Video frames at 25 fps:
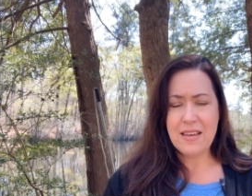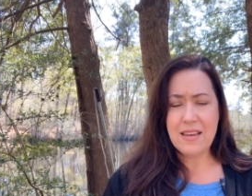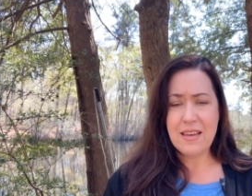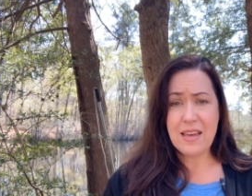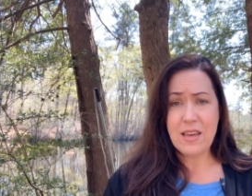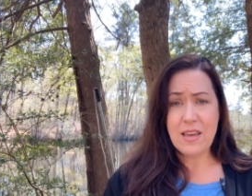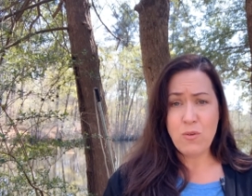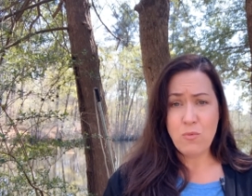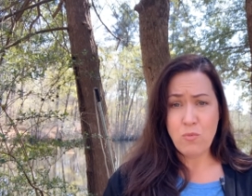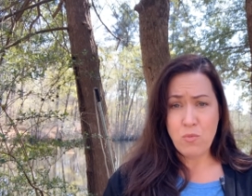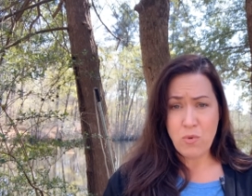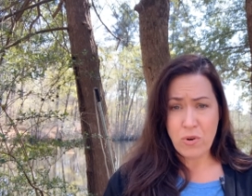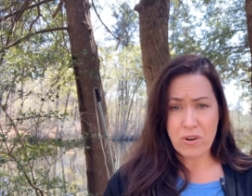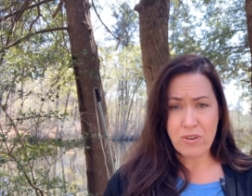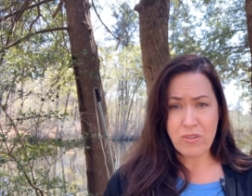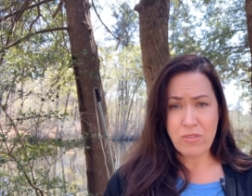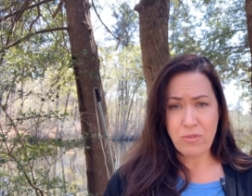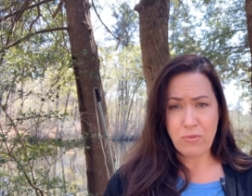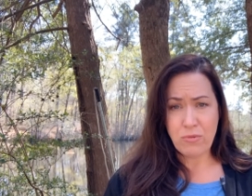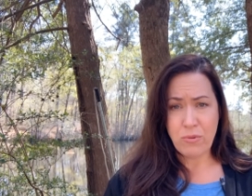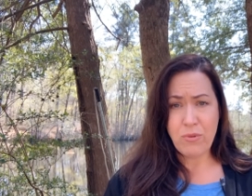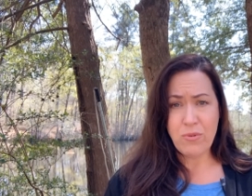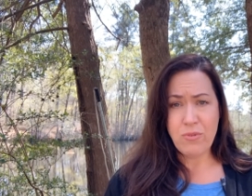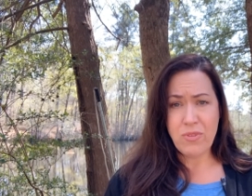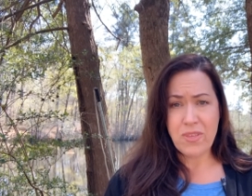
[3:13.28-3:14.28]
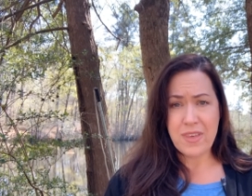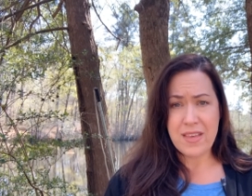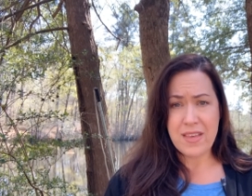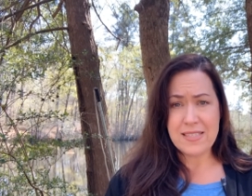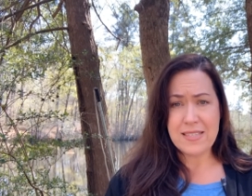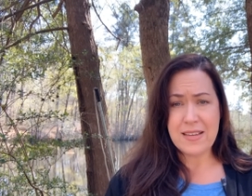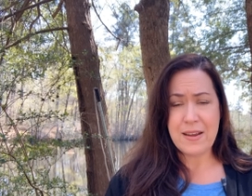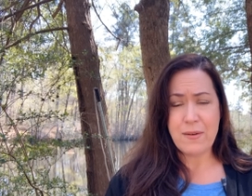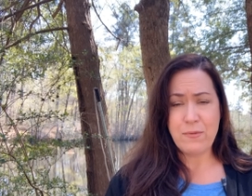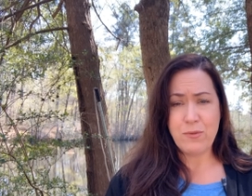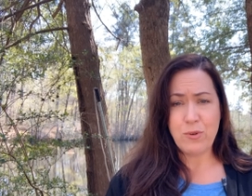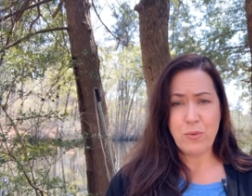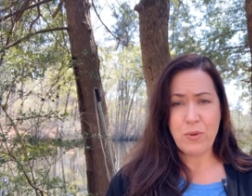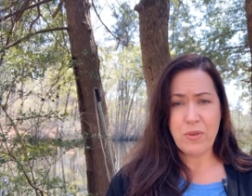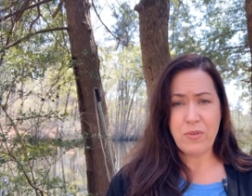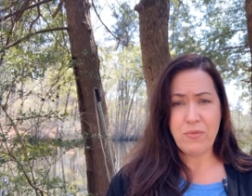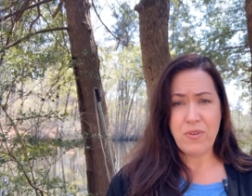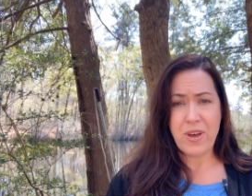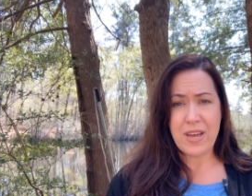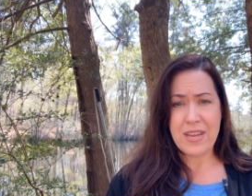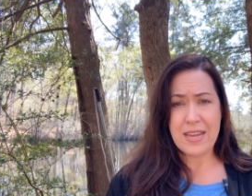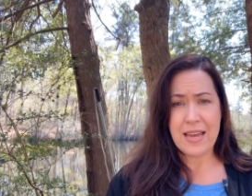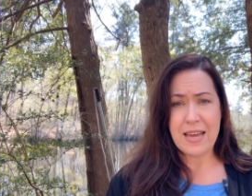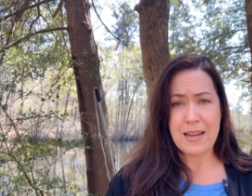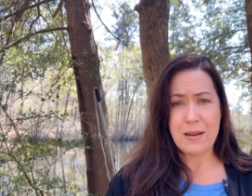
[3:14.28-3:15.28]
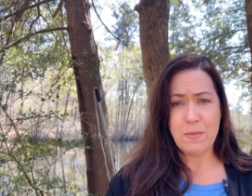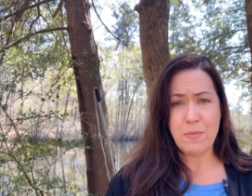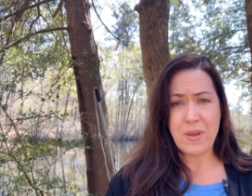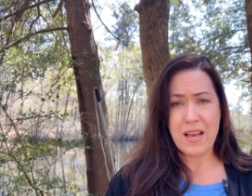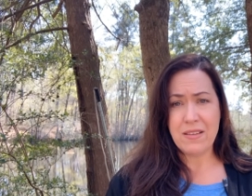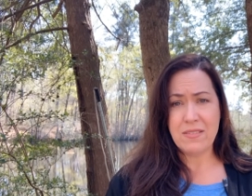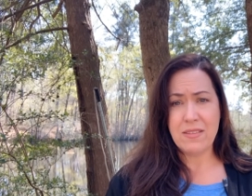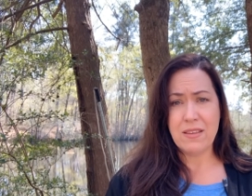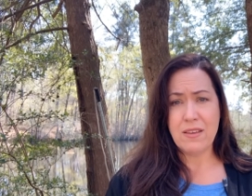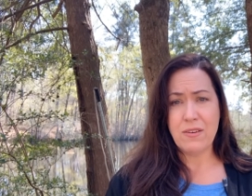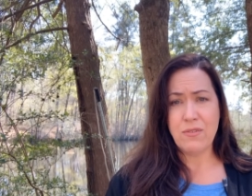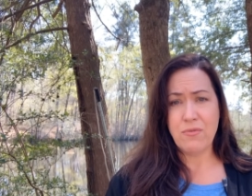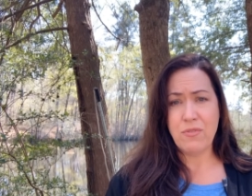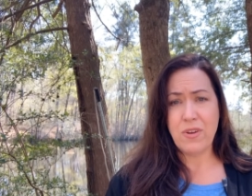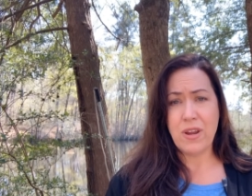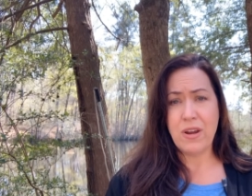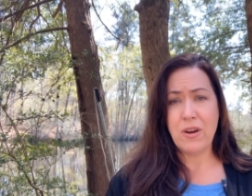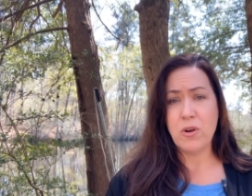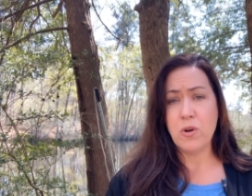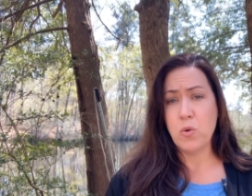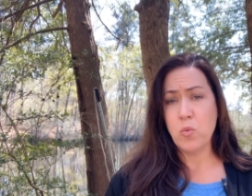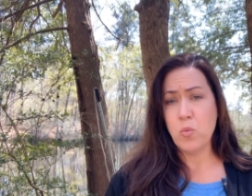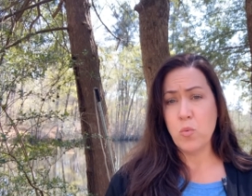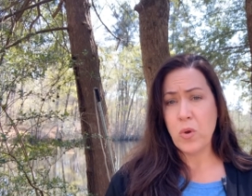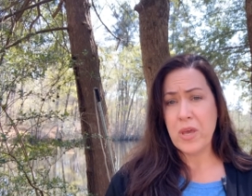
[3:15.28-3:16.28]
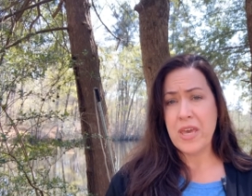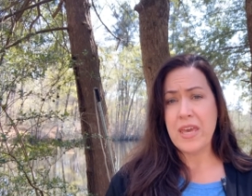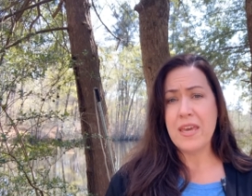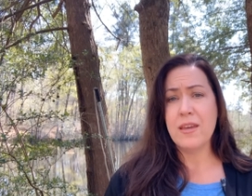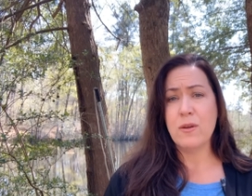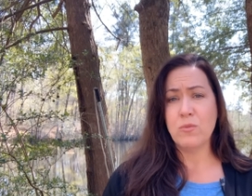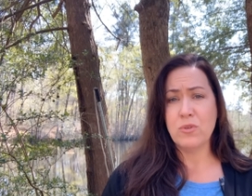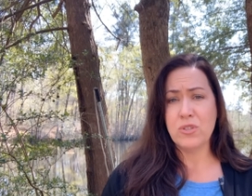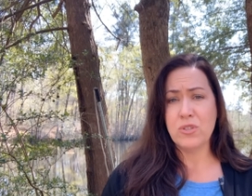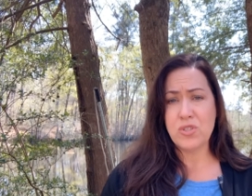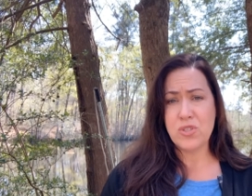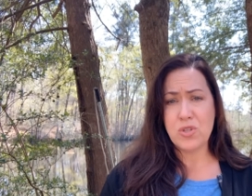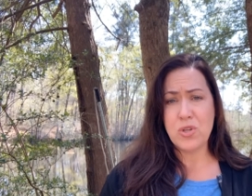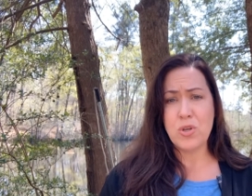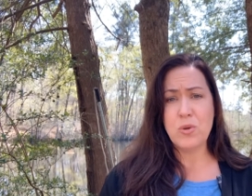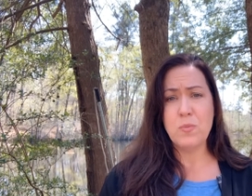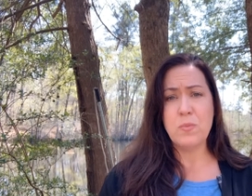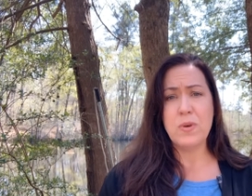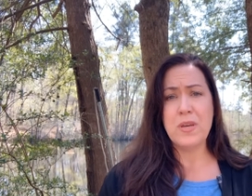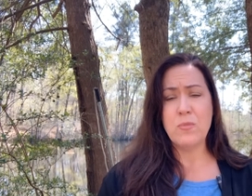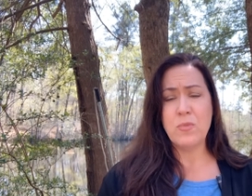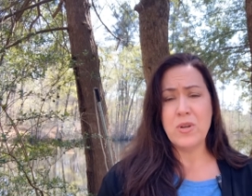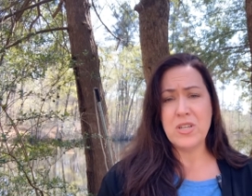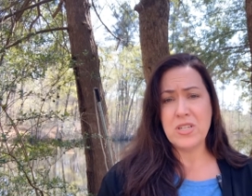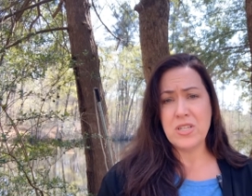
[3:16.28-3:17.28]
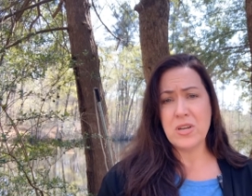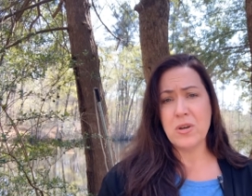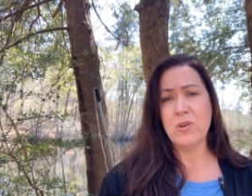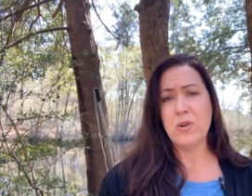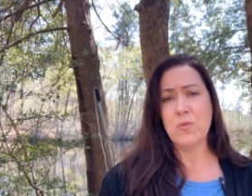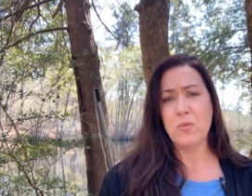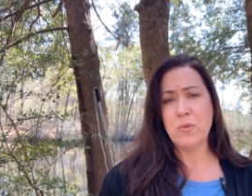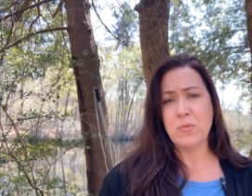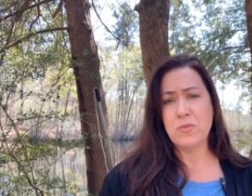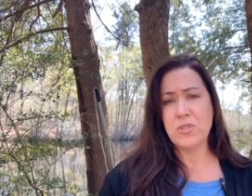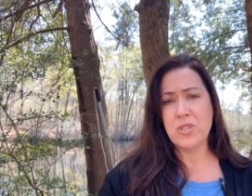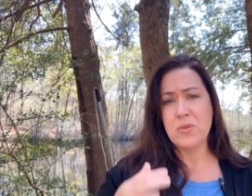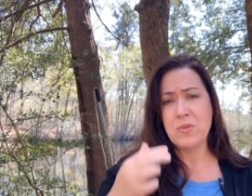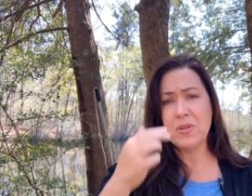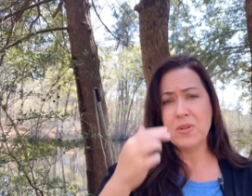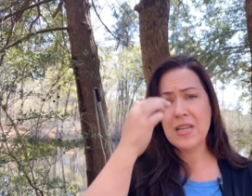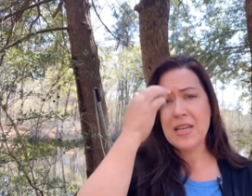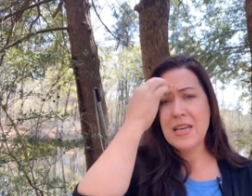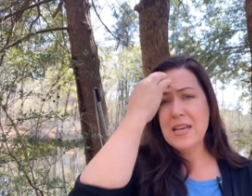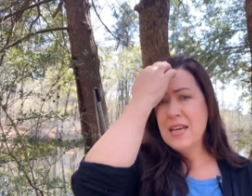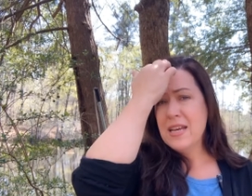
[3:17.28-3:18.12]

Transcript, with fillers: and work through this after we find out about the affair are weak and we're stupid and we don't know what we're doing.